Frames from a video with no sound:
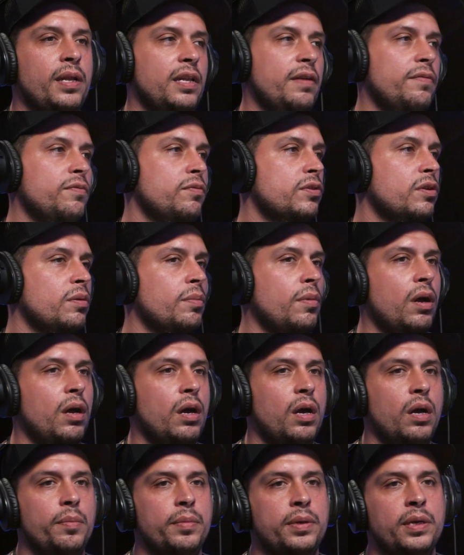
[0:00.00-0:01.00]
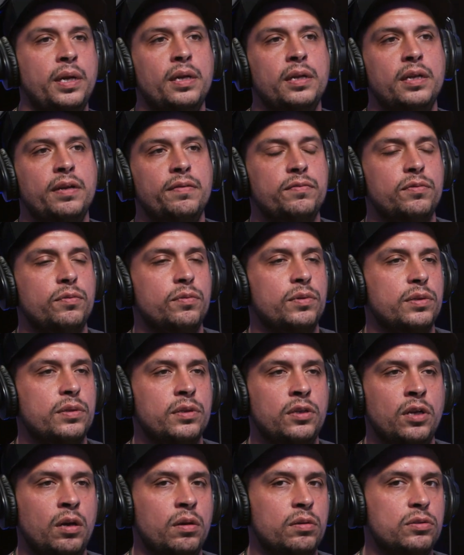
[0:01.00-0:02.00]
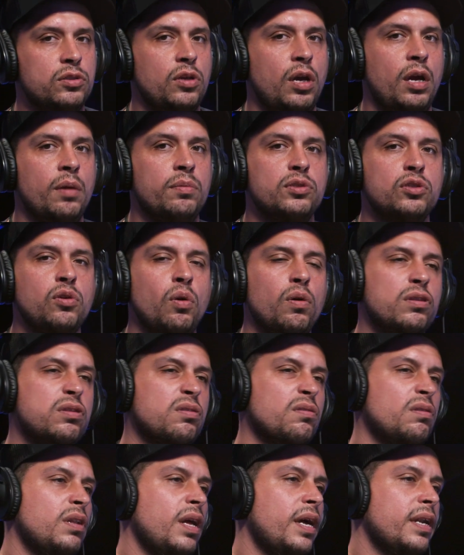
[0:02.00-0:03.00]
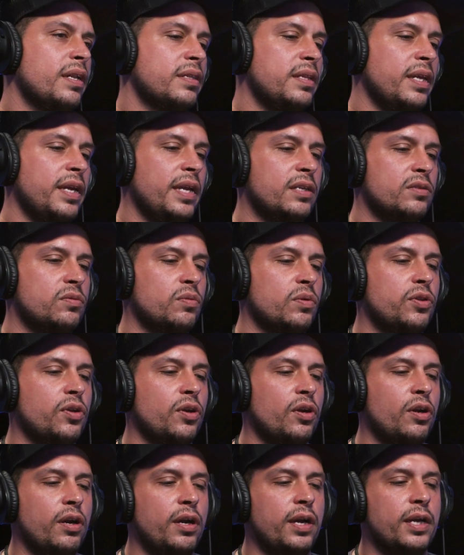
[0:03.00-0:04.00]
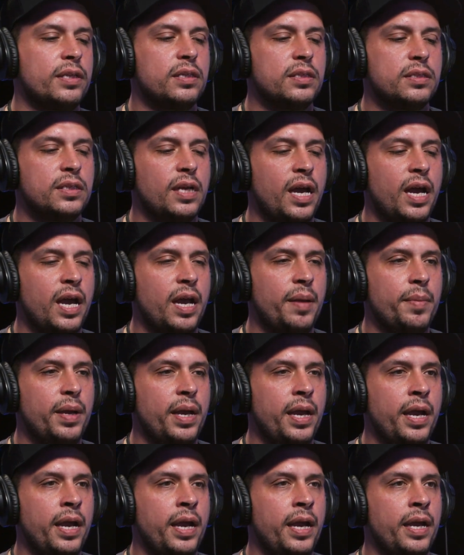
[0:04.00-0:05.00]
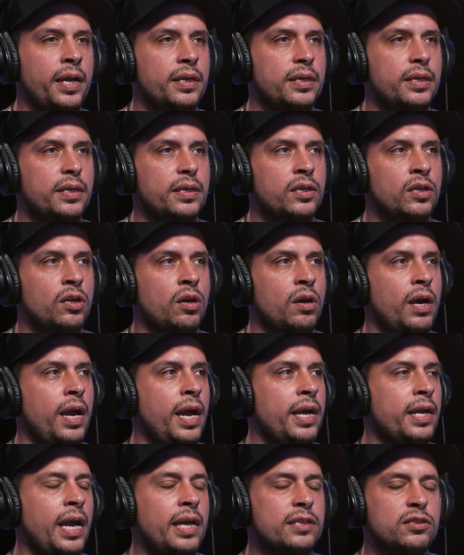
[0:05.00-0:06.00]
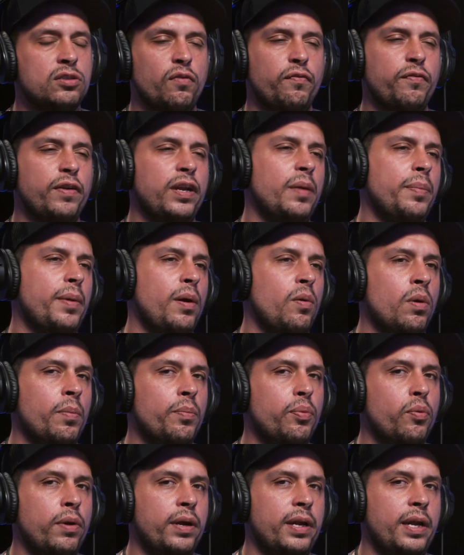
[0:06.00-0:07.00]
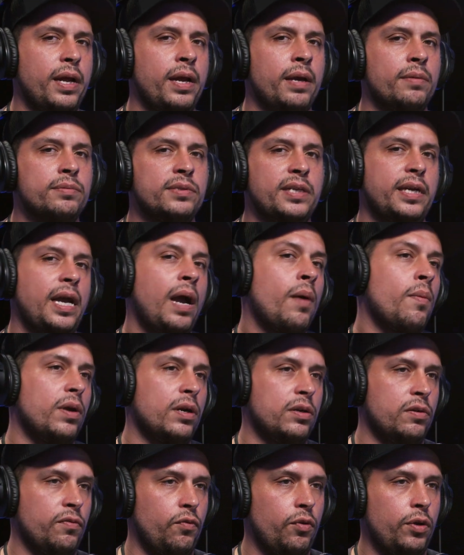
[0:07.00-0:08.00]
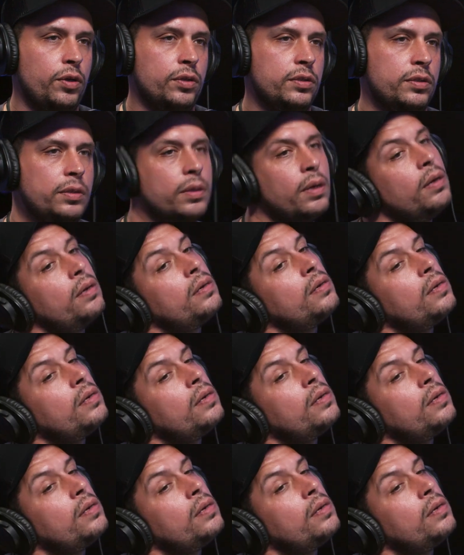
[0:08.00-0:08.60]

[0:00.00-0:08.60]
I lived with her mom, and I lived with, you know, so I was going through a lot of things with her at the time, and you know, I got so fed up at one point. I was like, I want a divorce.